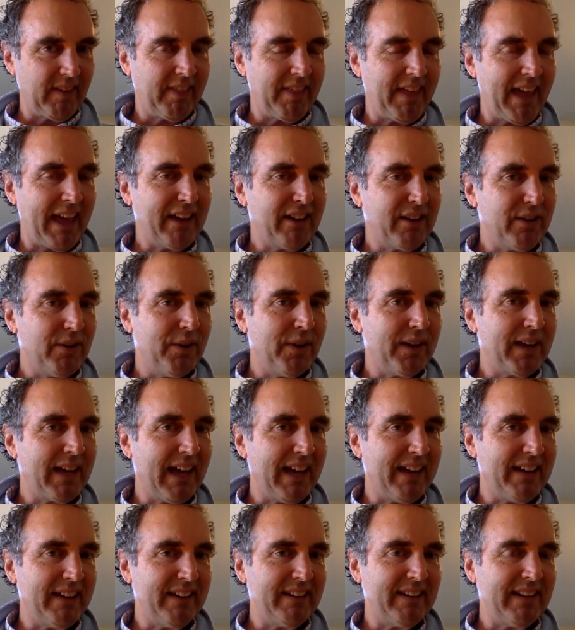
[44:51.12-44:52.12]
Thank you
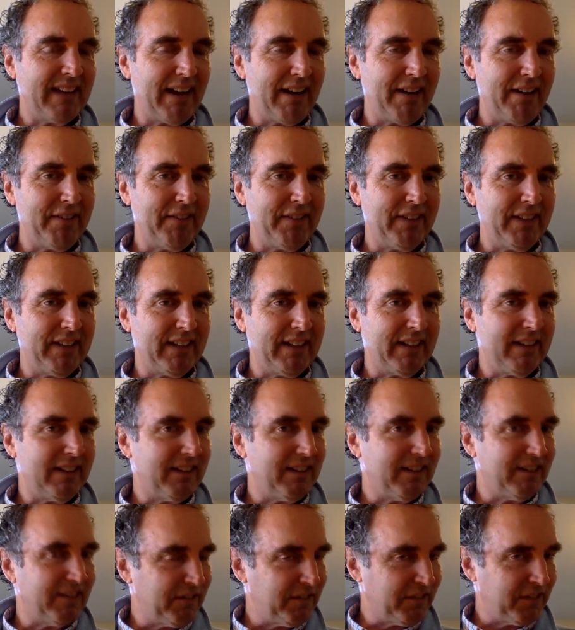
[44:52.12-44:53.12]
again, Larry Veland
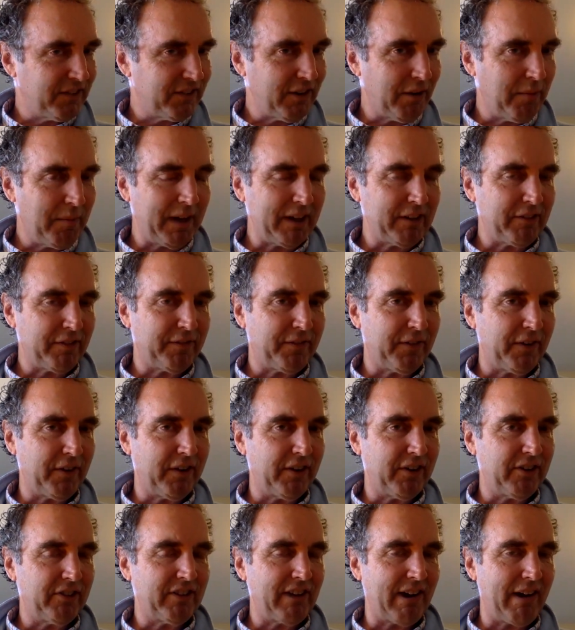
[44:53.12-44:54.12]
so much
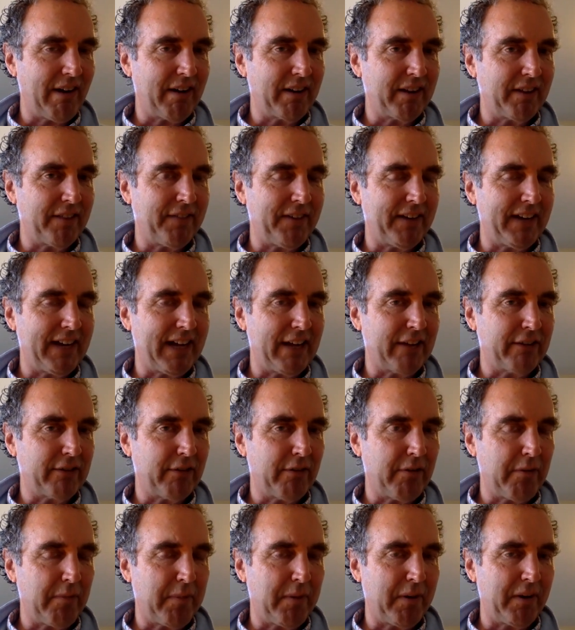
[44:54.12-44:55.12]
for sharing the
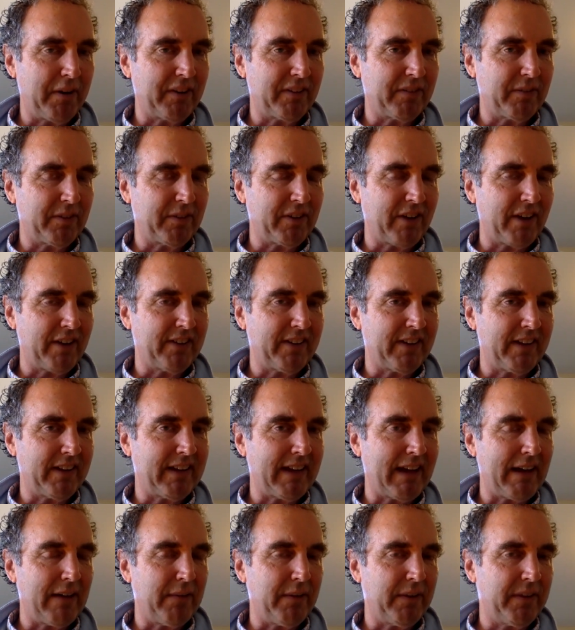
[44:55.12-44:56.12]
financial reports, which I
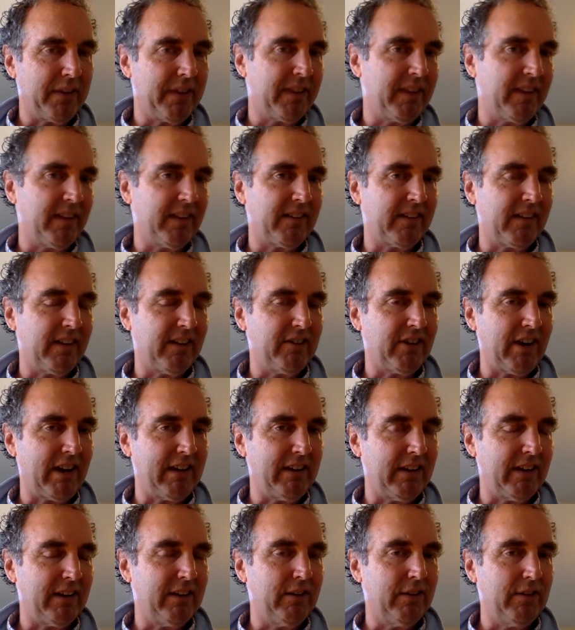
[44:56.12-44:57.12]
sent out with this
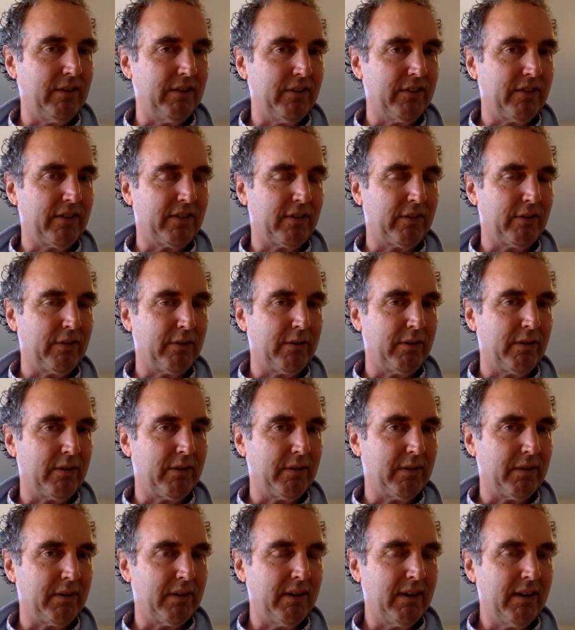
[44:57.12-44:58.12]
agenda and news
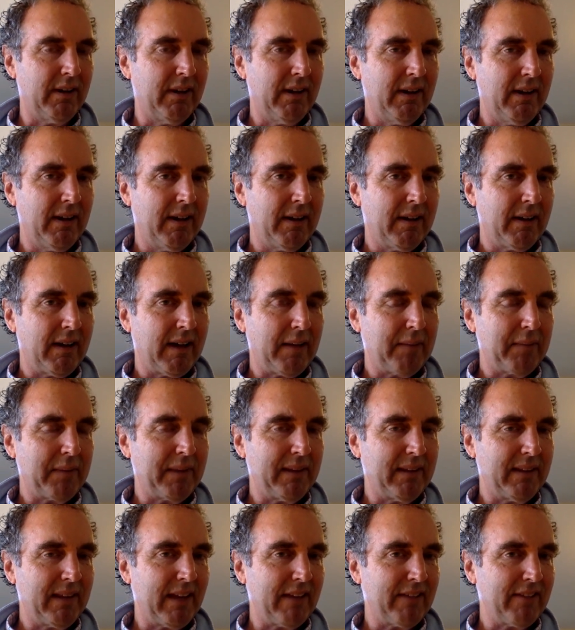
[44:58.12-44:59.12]
to, I'm
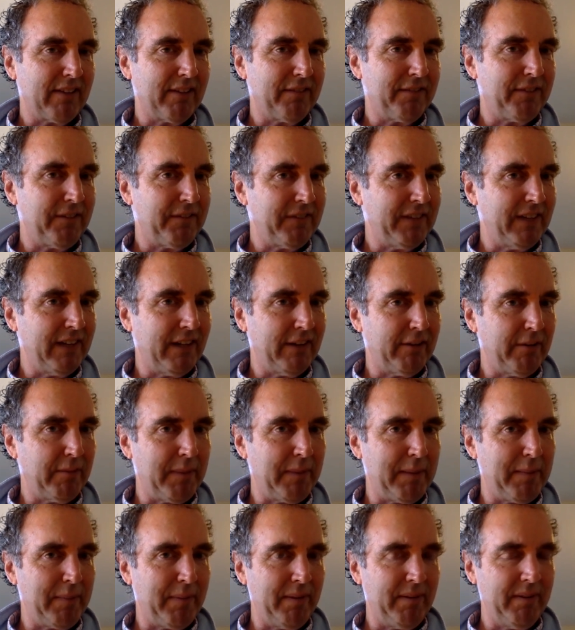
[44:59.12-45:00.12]
guessing, 1,500
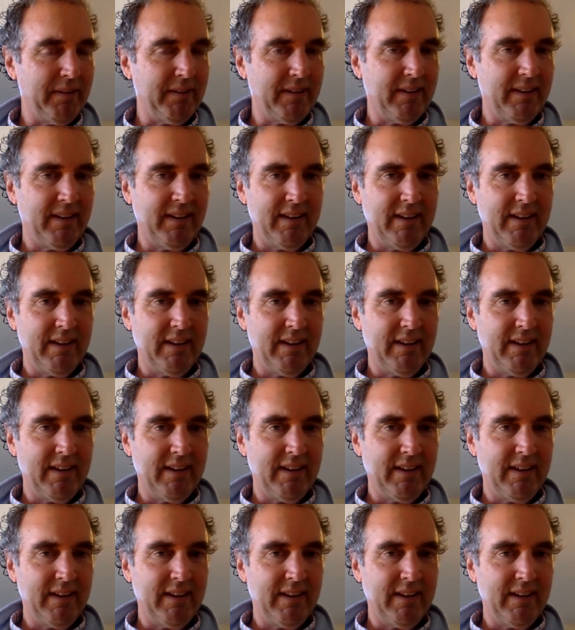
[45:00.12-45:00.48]
people.